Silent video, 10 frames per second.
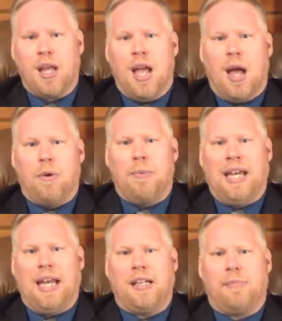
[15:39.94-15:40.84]
And we
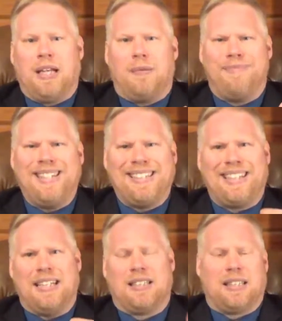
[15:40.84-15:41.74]
begin to become
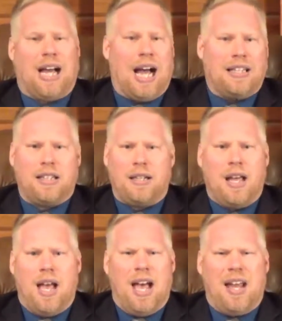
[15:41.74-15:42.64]
desensitized
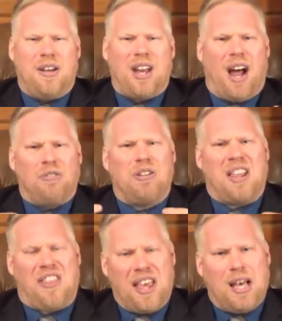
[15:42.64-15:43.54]
and not really
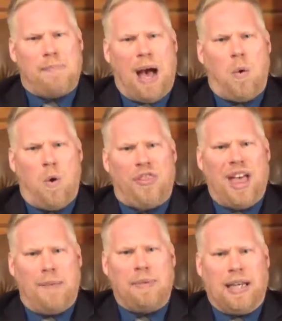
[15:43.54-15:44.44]
think about what
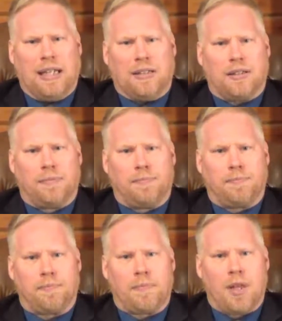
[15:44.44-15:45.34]
that means.
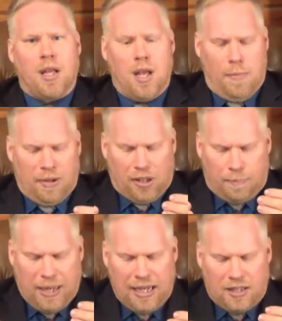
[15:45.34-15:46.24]
But the
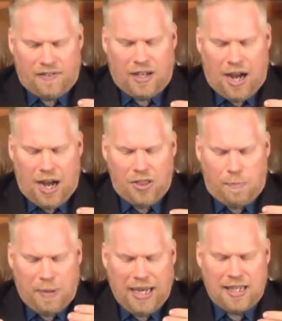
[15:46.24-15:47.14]
peace of God, the
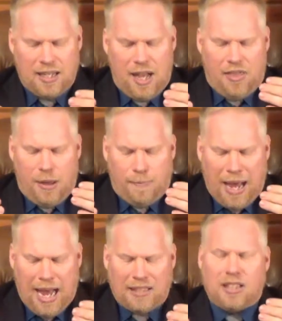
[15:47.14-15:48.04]
peace that
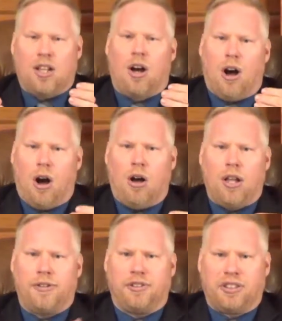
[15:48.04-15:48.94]
passeth all
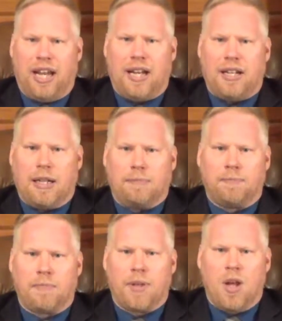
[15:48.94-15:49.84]
understanding,
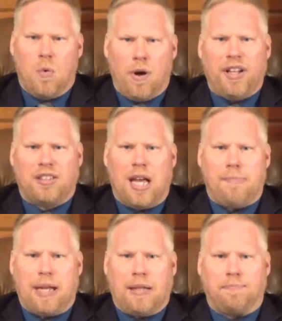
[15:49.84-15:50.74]
what does that
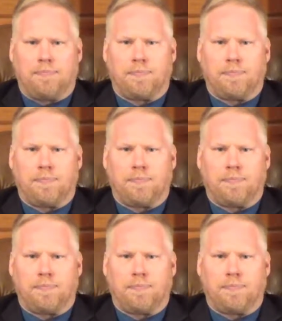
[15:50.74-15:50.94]
mean?